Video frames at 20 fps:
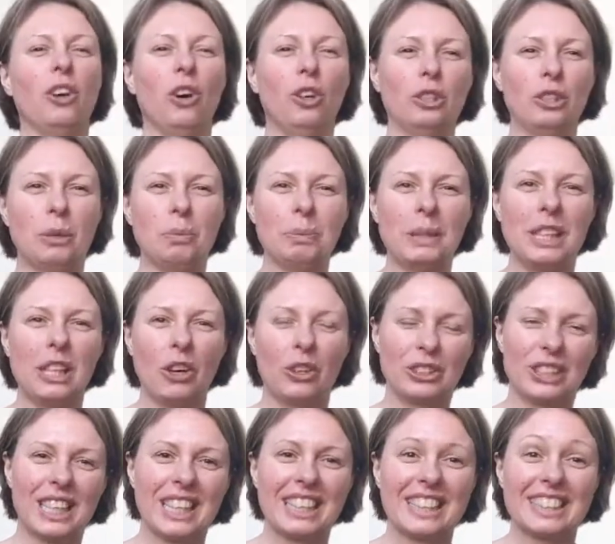all your
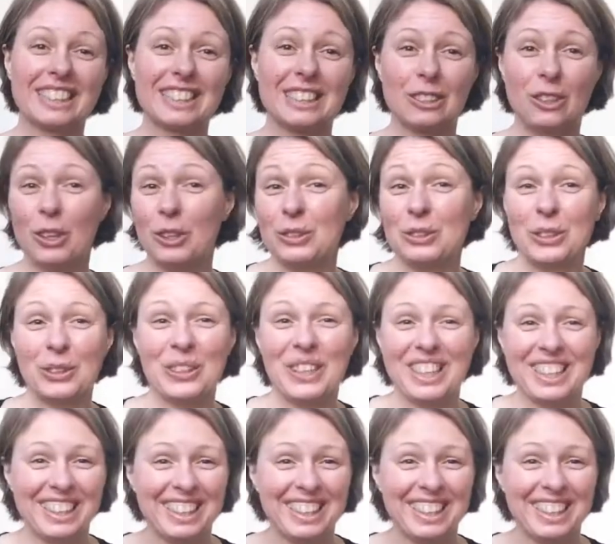belongings, although